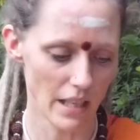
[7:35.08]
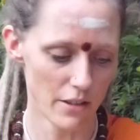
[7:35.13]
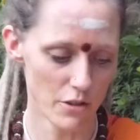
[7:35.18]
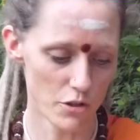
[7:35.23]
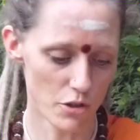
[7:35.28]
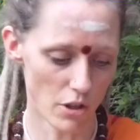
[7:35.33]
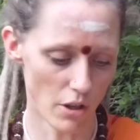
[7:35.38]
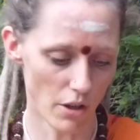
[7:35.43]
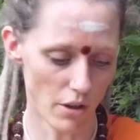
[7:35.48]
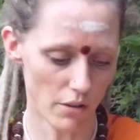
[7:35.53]

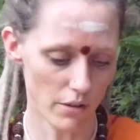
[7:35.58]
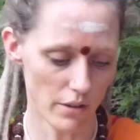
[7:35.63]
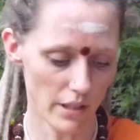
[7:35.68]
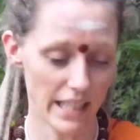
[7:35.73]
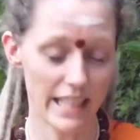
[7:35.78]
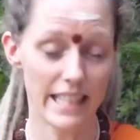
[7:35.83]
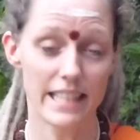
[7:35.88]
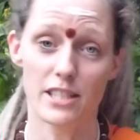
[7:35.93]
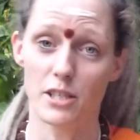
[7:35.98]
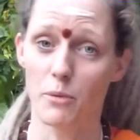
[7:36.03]
So
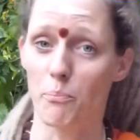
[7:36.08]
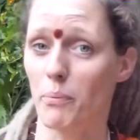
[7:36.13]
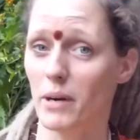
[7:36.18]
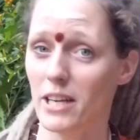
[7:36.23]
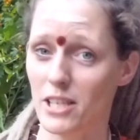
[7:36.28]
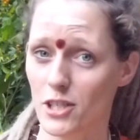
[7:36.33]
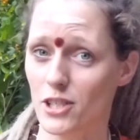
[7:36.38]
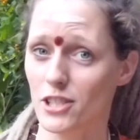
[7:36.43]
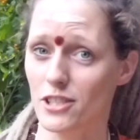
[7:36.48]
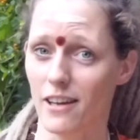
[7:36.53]
it is a
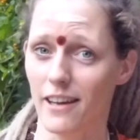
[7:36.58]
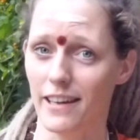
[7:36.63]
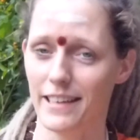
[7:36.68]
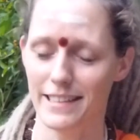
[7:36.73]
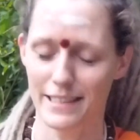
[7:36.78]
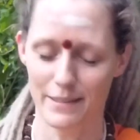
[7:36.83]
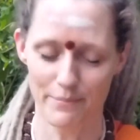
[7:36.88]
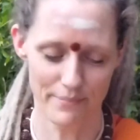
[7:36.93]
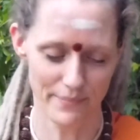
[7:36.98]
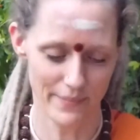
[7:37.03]
precious
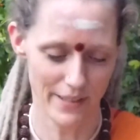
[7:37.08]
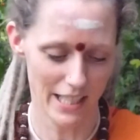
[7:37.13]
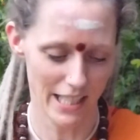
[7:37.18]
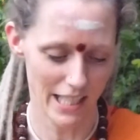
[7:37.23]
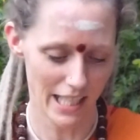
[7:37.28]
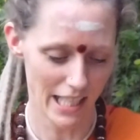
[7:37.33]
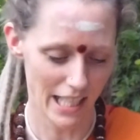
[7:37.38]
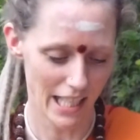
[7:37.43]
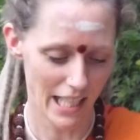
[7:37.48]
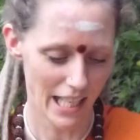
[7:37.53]
item,
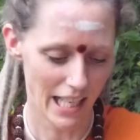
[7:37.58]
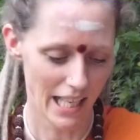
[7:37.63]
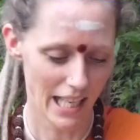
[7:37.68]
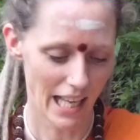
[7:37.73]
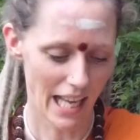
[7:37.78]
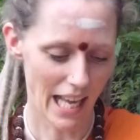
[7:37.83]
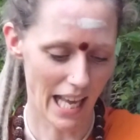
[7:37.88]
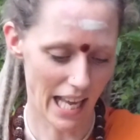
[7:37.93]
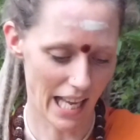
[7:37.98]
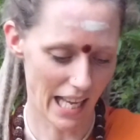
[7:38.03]

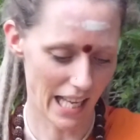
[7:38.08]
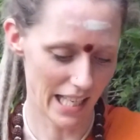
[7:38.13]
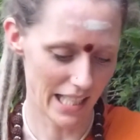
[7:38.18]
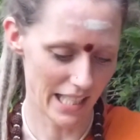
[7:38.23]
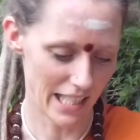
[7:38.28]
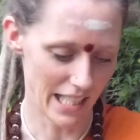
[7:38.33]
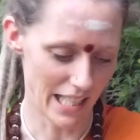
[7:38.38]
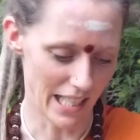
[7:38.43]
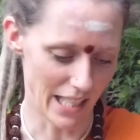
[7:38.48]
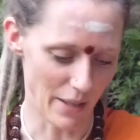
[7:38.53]

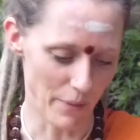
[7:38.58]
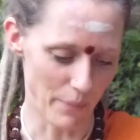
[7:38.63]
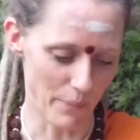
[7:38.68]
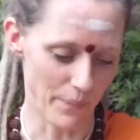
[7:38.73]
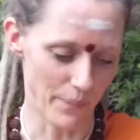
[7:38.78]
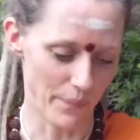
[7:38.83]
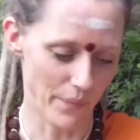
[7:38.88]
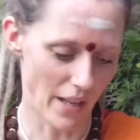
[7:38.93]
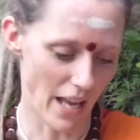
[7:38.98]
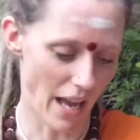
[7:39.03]
and
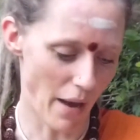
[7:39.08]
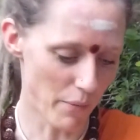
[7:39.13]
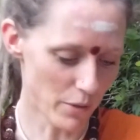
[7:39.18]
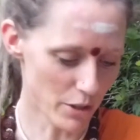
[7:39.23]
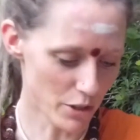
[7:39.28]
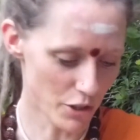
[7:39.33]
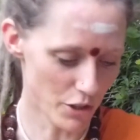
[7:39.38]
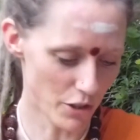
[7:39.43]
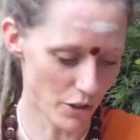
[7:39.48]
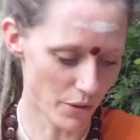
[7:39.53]
I
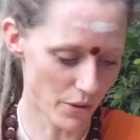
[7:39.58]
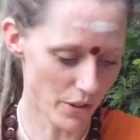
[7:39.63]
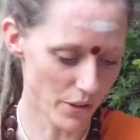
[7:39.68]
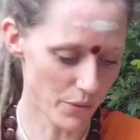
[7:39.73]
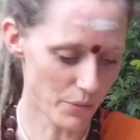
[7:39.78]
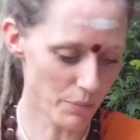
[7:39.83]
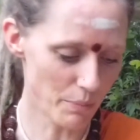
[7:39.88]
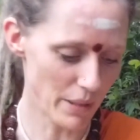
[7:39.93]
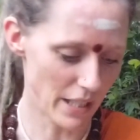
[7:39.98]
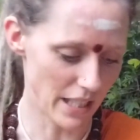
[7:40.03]
will show
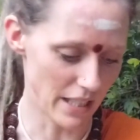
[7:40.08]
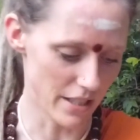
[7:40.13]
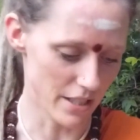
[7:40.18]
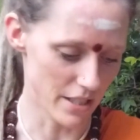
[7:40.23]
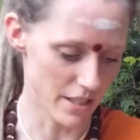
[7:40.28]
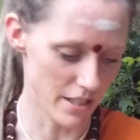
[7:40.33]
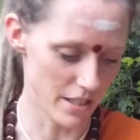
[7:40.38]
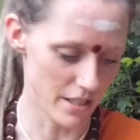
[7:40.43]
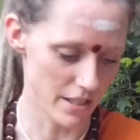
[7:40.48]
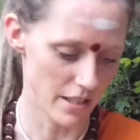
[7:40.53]
you,
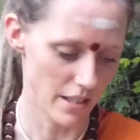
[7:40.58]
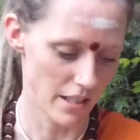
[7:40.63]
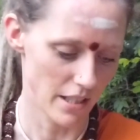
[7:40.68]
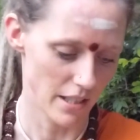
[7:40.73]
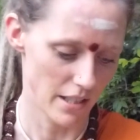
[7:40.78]
because,